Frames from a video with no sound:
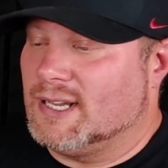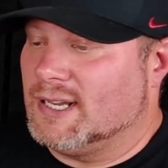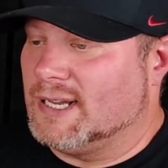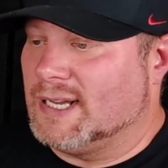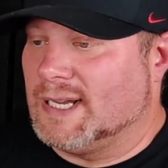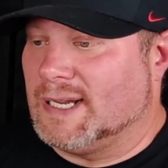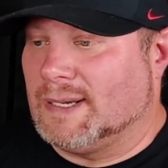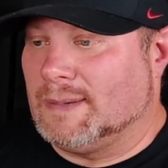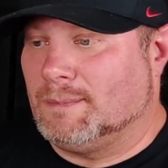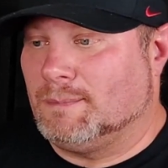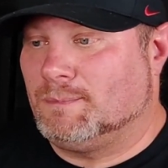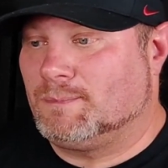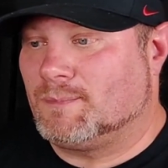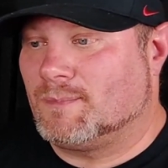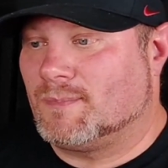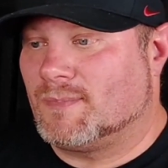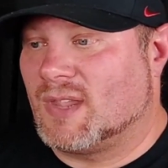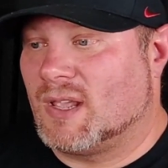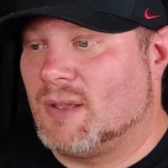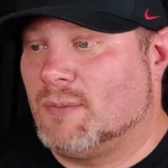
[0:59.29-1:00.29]
Um,
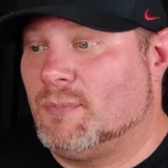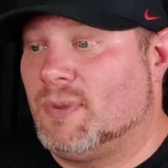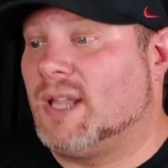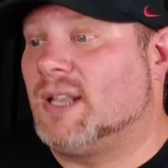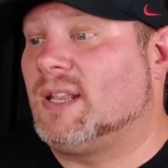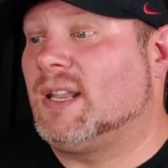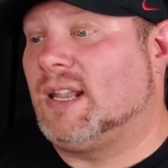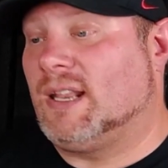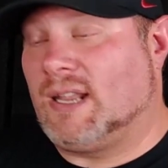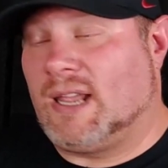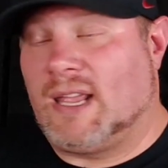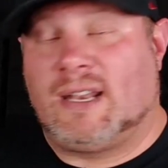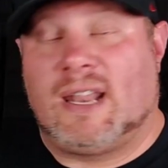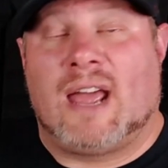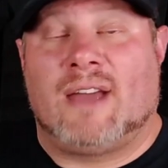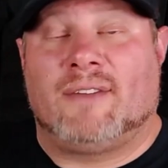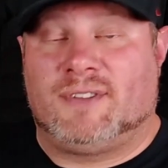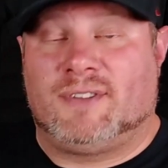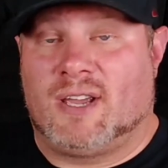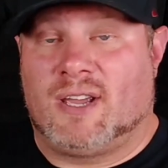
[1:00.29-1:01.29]
but
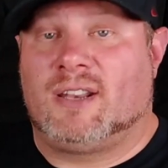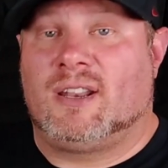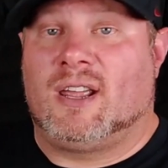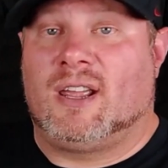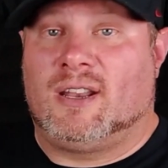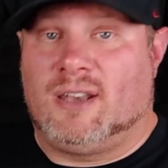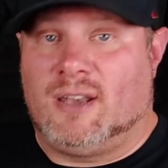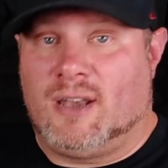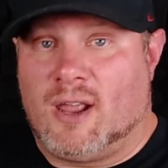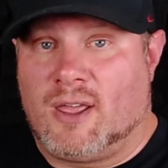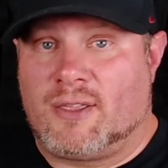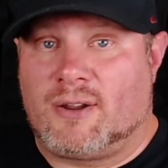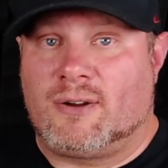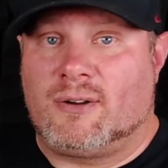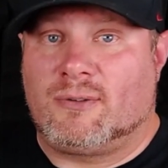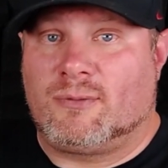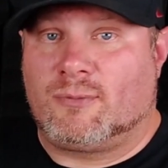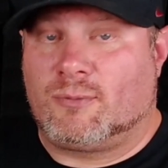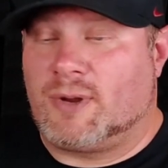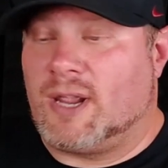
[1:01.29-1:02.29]
and I've done
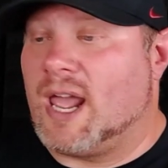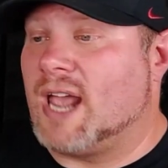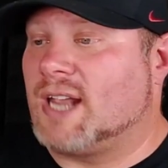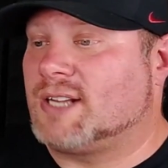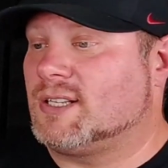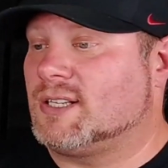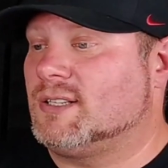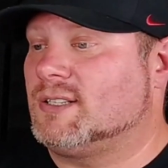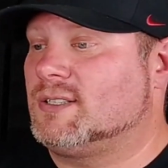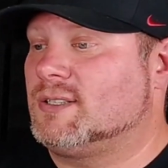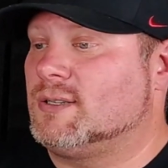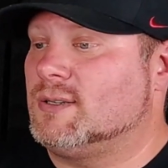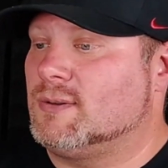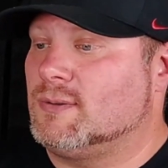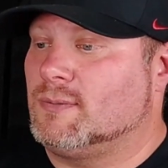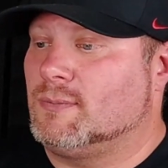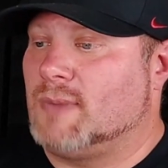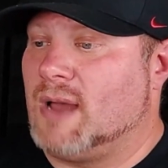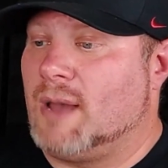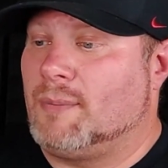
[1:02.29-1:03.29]
another reaction
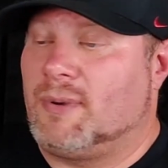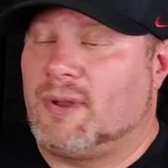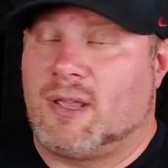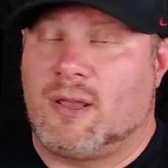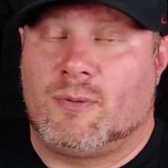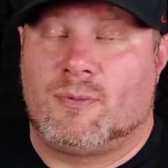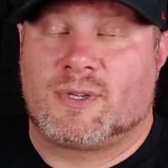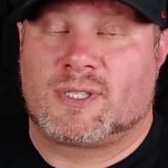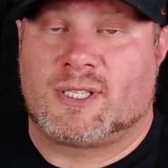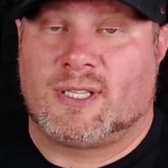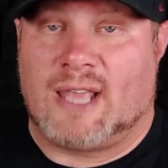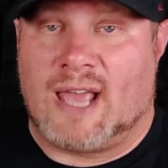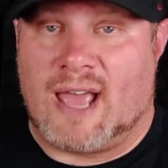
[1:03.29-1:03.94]
to MAPA. It was